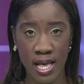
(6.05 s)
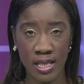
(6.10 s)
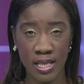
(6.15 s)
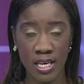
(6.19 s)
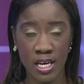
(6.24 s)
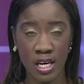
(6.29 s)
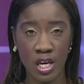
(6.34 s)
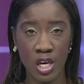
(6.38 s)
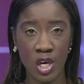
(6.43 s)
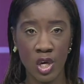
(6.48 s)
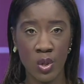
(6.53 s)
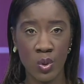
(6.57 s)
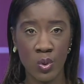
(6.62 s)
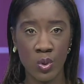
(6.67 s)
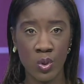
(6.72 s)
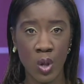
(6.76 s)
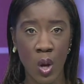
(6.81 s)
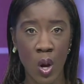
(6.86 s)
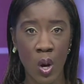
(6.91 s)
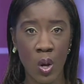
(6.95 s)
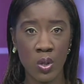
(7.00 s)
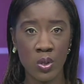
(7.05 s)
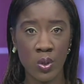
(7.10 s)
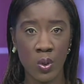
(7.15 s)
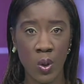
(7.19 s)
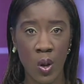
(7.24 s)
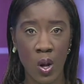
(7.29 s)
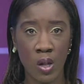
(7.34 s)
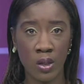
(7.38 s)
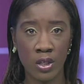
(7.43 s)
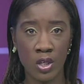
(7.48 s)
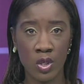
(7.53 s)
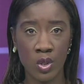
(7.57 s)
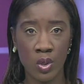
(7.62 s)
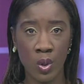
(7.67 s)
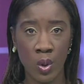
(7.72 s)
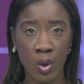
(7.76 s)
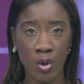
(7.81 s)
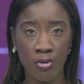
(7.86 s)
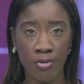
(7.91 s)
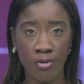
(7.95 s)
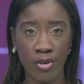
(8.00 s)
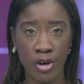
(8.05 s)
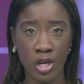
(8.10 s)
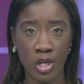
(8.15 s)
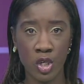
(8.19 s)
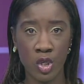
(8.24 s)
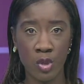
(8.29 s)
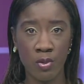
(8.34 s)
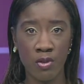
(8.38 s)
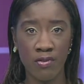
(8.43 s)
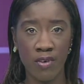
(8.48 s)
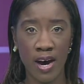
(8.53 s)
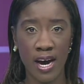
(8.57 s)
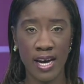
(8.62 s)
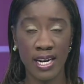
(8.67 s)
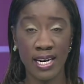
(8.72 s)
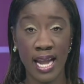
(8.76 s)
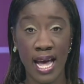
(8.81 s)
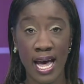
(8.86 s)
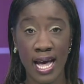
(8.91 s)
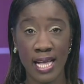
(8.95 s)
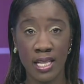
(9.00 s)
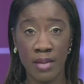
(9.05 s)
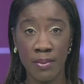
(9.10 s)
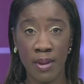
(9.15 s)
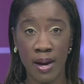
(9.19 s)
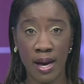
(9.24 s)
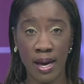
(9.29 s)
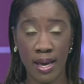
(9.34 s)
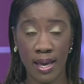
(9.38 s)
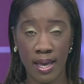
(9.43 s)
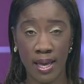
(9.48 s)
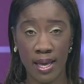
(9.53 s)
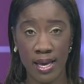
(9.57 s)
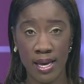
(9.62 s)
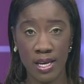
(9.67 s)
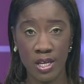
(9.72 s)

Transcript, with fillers: The accused also called his girlfriend to provide an alibi.